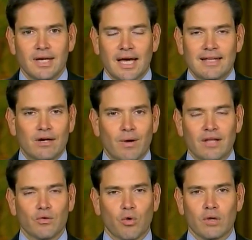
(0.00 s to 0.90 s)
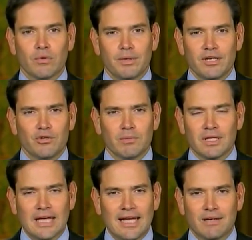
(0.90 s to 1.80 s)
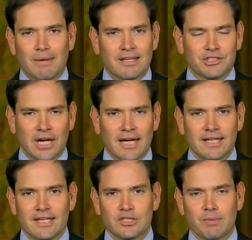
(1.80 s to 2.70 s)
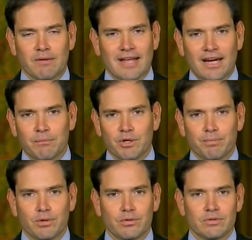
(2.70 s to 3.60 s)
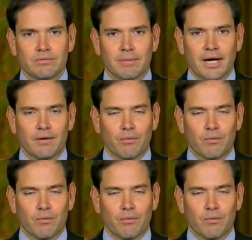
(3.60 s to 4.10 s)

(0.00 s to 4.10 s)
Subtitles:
And then around the world, we're being humiliated by the Chinese, by Vladimir Putin, by